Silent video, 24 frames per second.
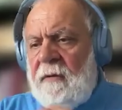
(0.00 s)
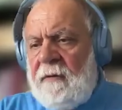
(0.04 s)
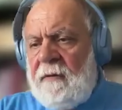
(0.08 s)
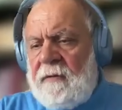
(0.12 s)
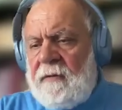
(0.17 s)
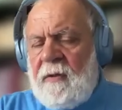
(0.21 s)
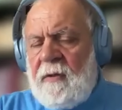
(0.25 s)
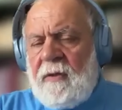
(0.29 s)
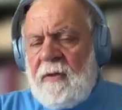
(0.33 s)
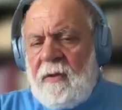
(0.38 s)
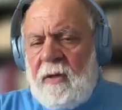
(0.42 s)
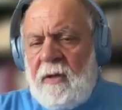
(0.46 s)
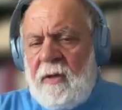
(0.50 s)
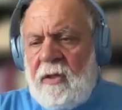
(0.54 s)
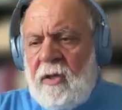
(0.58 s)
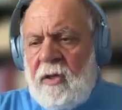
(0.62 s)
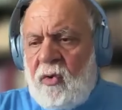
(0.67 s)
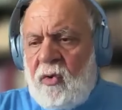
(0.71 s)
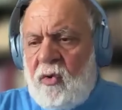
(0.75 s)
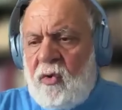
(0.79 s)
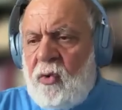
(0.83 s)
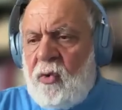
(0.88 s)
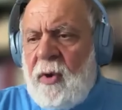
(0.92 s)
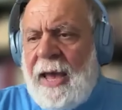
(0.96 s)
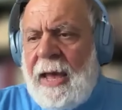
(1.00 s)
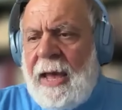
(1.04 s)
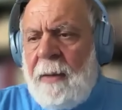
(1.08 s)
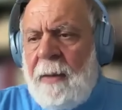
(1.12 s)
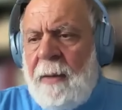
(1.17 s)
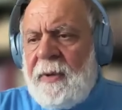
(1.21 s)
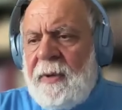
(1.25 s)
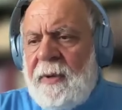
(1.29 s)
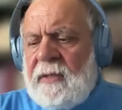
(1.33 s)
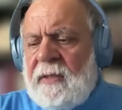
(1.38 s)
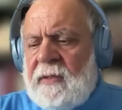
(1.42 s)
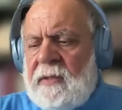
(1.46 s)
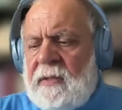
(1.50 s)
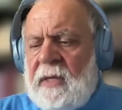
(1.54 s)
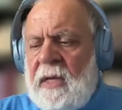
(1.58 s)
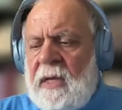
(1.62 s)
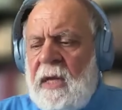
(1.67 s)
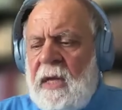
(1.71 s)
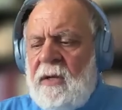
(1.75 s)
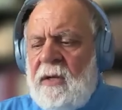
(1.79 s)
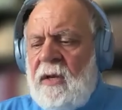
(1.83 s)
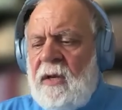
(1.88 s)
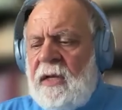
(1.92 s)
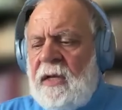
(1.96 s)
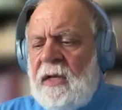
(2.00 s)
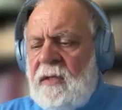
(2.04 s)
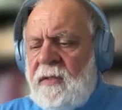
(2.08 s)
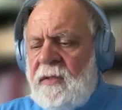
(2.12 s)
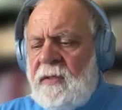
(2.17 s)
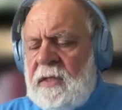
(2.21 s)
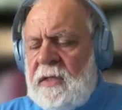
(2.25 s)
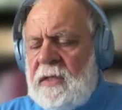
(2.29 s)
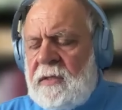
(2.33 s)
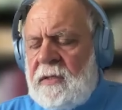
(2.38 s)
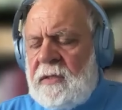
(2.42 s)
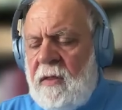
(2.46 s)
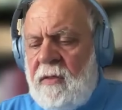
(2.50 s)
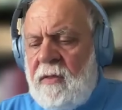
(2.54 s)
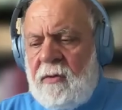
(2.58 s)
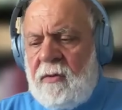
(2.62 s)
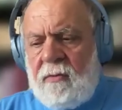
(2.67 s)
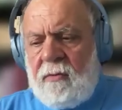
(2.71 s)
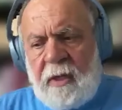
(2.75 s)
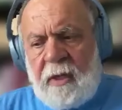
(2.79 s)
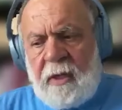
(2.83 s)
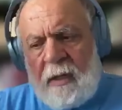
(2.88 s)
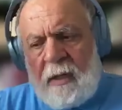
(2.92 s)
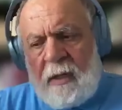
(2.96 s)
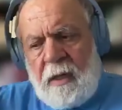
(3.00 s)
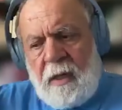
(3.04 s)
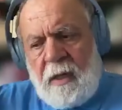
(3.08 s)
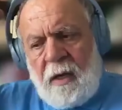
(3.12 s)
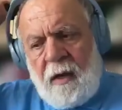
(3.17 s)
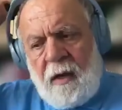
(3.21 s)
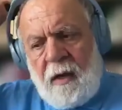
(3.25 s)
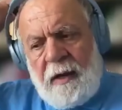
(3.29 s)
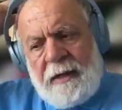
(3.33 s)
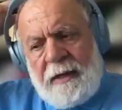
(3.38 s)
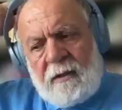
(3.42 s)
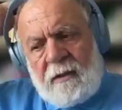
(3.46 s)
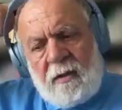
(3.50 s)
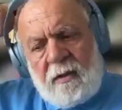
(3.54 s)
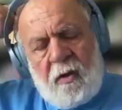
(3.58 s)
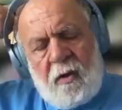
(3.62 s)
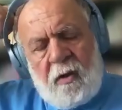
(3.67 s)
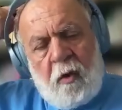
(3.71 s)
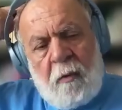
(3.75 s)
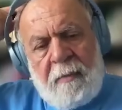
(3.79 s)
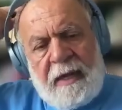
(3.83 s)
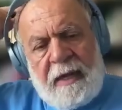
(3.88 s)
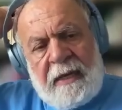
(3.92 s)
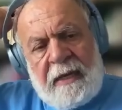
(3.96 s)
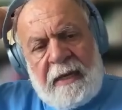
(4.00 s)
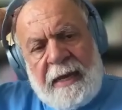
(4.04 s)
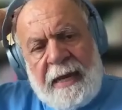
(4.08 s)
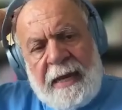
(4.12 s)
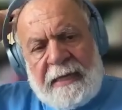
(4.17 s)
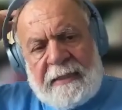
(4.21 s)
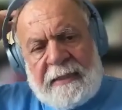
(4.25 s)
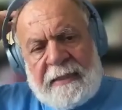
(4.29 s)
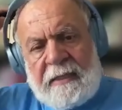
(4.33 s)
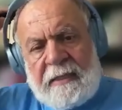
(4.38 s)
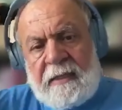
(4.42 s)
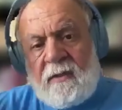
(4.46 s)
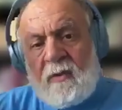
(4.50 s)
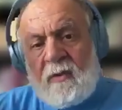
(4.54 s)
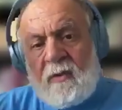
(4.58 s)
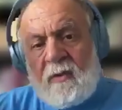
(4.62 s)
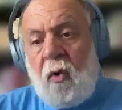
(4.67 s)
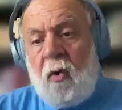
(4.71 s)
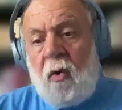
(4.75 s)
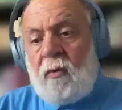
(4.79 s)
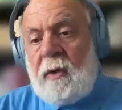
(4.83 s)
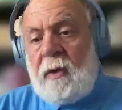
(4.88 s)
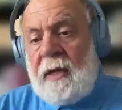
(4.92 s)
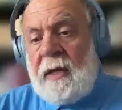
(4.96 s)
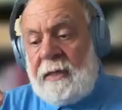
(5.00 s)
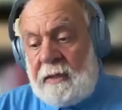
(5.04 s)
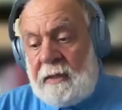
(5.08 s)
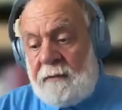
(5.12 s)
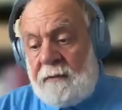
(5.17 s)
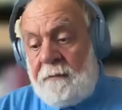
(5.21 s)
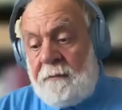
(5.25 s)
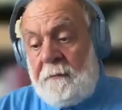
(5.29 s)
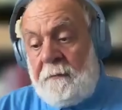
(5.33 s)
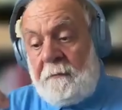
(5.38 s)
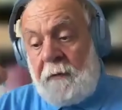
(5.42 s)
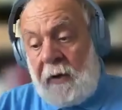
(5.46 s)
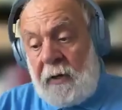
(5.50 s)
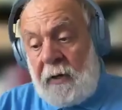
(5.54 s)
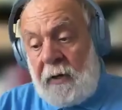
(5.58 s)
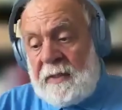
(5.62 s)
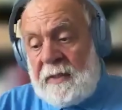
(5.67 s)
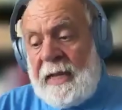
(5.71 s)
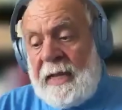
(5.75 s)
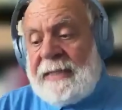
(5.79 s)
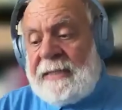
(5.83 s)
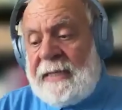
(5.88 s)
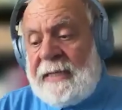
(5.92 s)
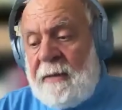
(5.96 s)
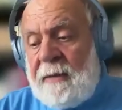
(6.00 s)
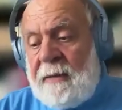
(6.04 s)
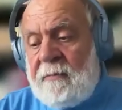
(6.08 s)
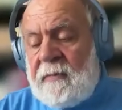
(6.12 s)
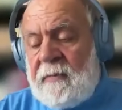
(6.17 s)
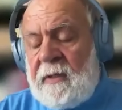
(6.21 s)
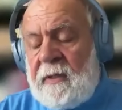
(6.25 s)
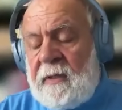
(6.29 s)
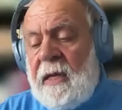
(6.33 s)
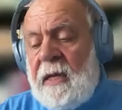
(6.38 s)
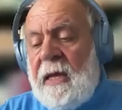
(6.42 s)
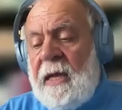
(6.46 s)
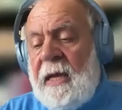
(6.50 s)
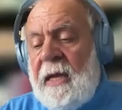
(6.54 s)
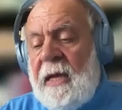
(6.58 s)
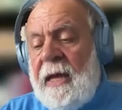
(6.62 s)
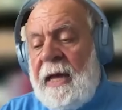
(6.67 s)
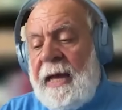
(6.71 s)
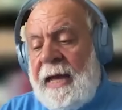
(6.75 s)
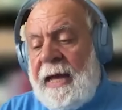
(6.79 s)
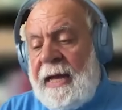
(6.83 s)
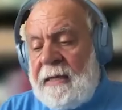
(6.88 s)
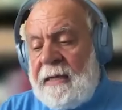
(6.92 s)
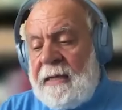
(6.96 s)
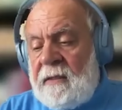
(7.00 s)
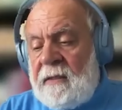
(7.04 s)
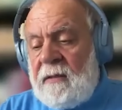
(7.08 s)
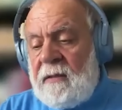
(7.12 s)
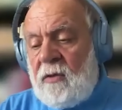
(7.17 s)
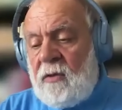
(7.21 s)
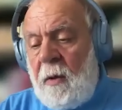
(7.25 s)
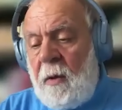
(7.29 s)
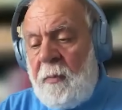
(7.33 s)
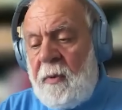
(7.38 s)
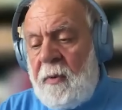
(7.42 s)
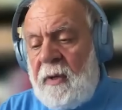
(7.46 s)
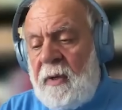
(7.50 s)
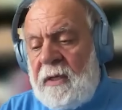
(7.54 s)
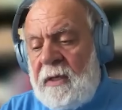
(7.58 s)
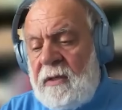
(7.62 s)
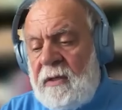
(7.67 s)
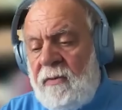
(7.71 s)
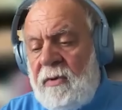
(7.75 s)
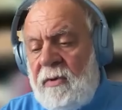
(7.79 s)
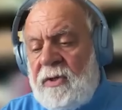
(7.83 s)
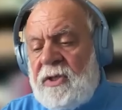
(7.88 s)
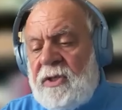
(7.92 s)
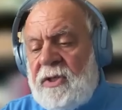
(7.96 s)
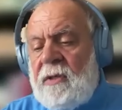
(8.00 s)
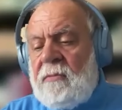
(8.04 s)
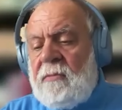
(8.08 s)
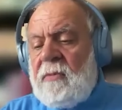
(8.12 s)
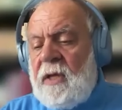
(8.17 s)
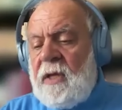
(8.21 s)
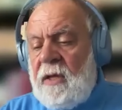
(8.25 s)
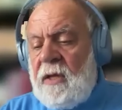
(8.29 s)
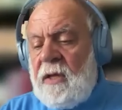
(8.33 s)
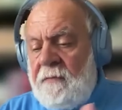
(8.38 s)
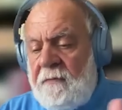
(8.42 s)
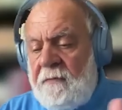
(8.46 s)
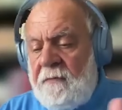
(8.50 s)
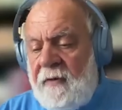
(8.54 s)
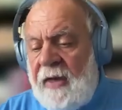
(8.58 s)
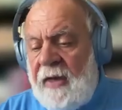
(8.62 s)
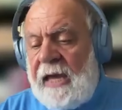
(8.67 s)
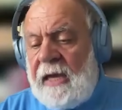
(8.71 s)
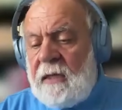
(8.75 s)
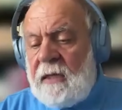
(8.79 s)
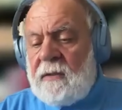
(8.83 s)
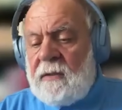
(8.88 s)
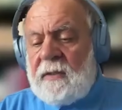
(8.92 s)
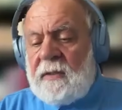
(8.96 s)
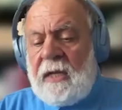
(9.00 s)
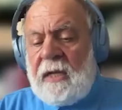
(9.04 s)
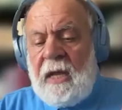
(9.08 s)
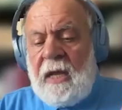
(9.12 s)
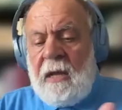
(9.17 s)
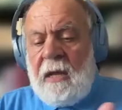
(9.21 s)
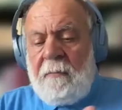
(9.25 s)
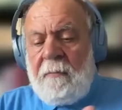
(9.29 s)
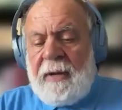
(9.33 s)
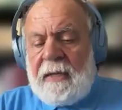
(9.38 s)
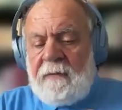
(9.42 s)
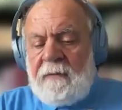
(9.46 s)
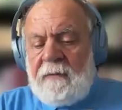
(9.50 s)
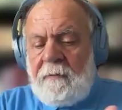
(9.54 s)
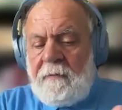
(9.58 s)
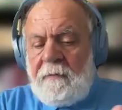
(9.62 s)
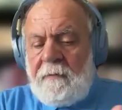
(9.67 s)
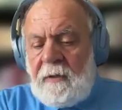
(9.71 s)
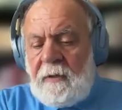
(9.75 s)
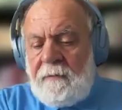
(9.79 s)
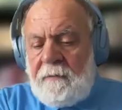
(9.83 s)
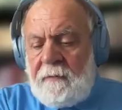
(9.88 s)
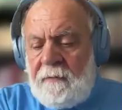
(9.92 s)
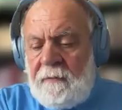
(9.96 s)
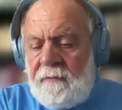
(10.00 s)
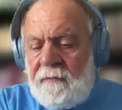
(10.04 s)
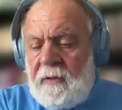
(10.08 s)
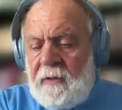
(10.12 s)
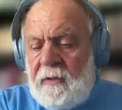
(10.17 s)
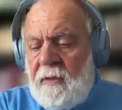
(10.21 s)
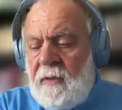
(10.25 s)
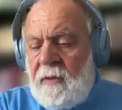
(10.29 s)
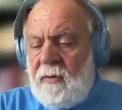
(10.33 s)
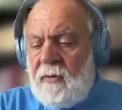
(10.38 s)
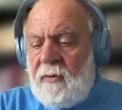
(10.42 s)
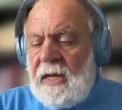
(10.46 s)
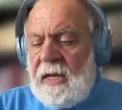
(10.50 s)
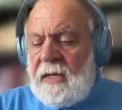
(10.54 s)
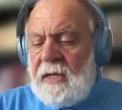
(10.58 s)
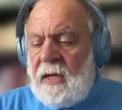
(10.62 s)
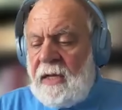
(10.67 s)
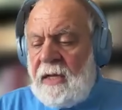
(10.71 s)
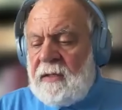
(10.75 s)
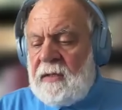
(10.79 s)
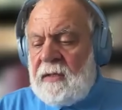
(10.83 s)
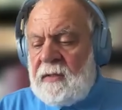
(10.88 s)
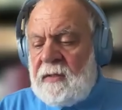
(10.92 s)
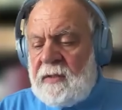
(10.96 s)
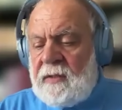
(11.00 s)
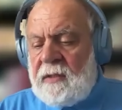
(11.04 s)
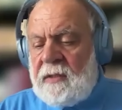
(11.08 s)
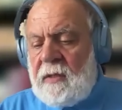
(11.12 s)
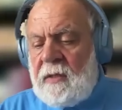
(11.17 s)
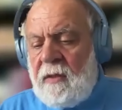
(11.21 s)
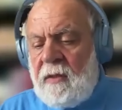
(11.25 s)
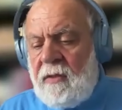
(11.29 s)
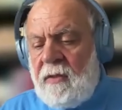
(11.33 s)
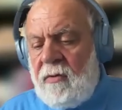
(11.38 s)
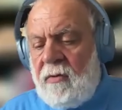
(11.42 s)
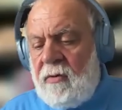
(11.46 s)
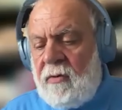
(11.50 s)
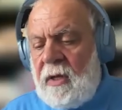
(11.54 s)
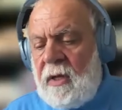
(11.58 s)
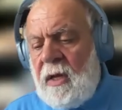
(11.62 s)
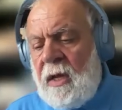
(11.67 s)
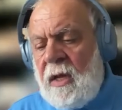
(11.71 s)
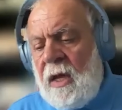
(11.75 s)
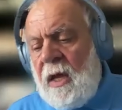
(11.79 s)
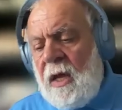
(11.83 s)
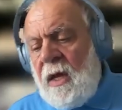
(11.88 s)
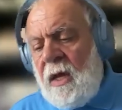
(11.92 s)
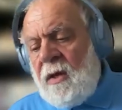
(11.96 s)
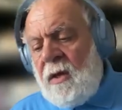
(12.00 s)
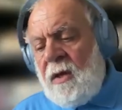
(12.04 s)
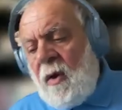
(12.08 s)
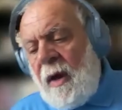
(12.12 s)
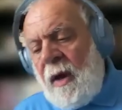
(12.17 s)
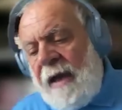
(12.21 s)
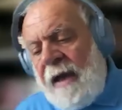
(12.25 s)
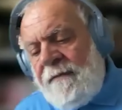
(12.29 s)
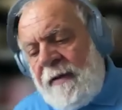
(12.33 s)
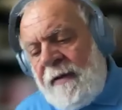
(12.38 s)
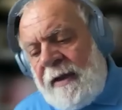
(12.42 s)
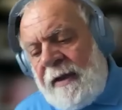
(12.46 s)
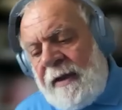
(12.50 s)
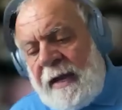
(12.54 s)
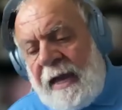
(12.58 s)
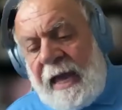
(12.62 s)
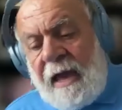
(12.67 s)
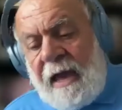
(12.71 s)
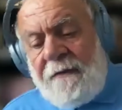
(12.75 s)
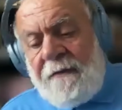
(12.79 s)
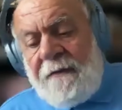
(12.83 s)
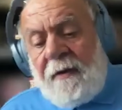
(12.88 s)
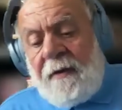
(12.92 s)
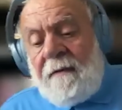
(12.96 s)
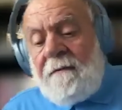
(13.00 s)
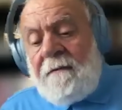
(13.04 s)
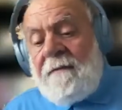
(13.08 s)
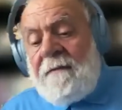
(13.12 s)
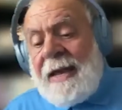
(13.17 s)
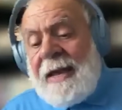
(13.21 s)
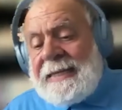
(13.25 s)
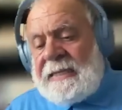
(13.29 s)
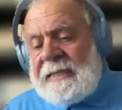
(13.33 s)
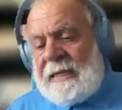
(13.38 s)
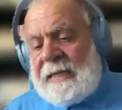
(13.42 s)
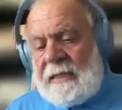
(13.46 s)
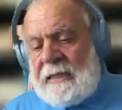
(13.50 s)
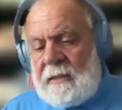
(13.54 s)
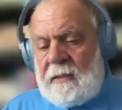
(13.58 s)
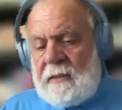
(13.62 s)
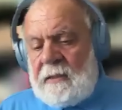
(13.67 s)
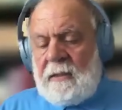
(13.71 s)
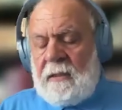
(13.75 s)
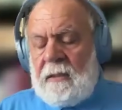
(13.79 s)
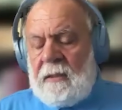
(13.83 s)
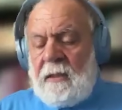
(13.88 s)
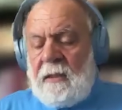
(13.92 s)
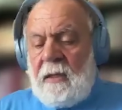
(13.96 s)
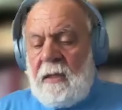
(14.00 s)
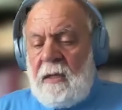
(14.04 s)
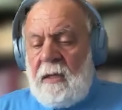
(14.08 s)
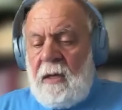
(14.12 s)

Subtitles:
53, the coup happens. 1963, Ayatollah Khomeini has his first attempt at toppling the regime. He fails, but 1953 and 1963, you have an effervescence